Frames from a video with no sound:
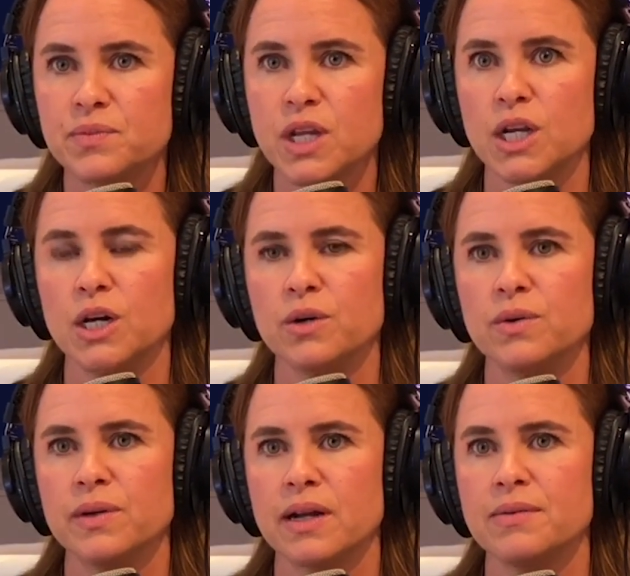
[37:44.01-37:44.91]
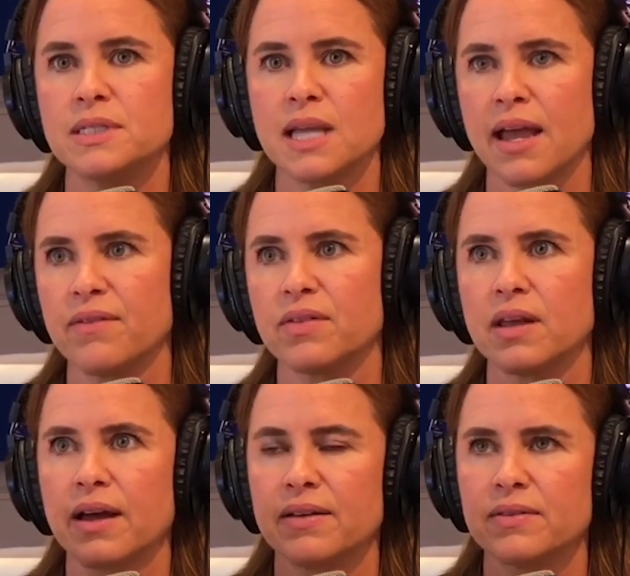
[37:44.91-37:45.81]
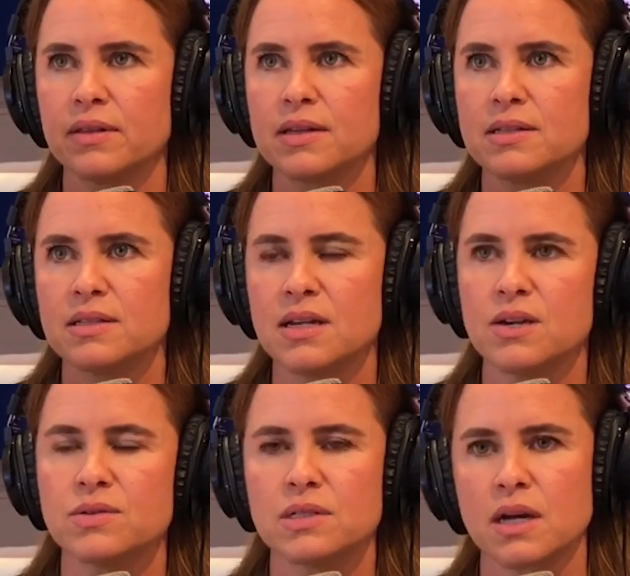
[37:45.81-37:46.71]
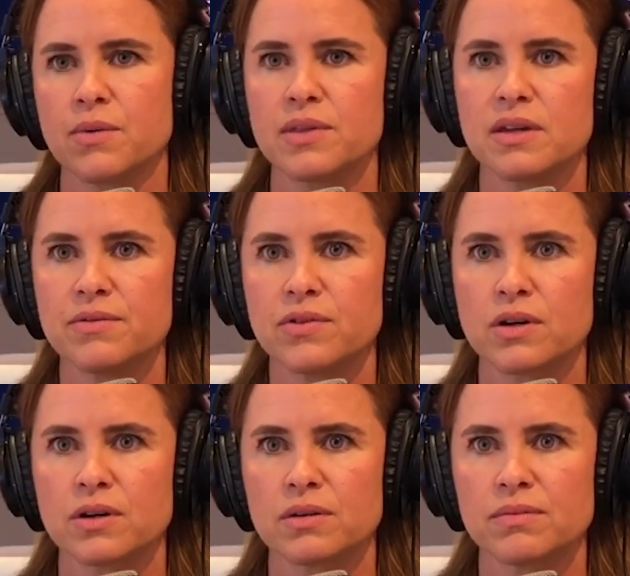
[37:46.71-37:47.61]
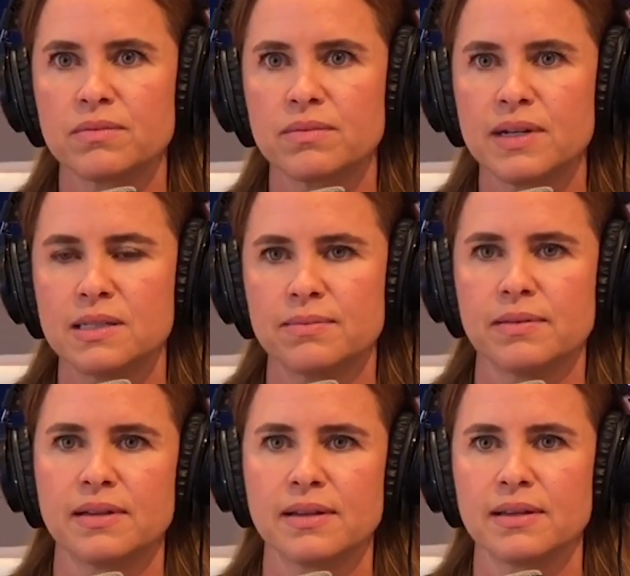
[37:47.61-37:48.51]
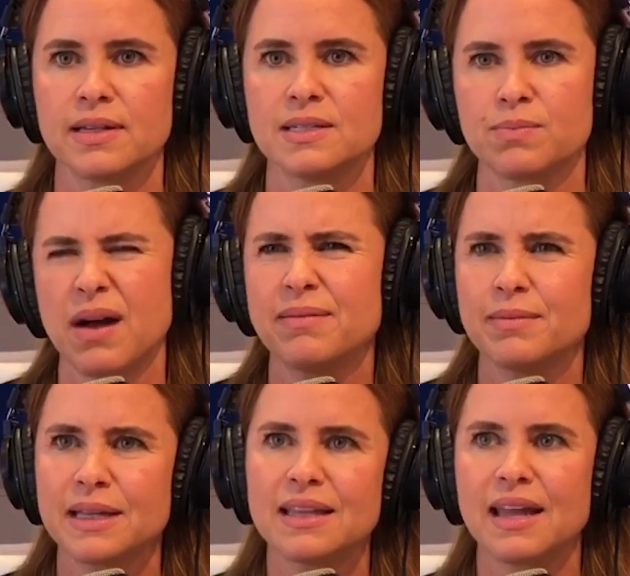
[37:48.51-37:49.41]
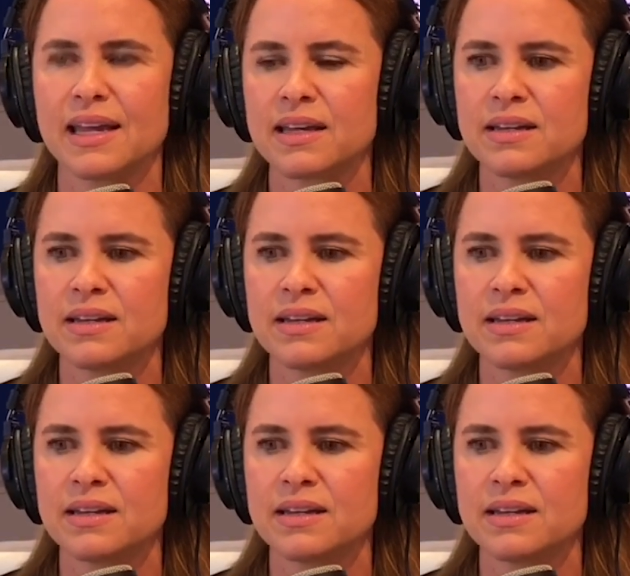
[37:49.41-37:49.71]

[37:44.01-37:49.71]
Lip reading: and I would say if at least, stuck with it for at least probably like,